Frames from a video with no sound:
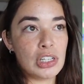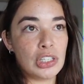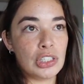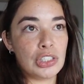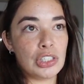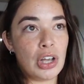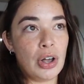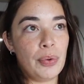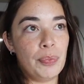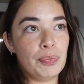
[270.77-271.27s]

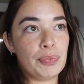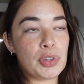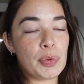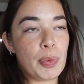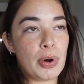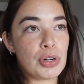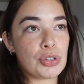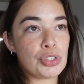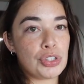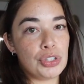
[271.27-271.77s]
So
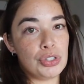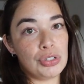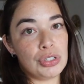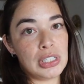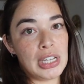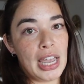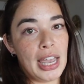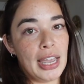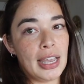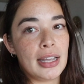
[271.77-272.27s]
tomorrow's
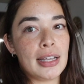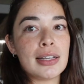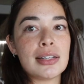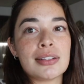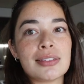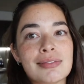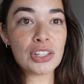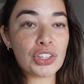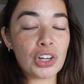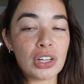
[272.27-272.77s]
Tuesday.
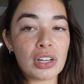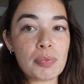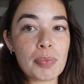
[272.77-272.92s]
It's all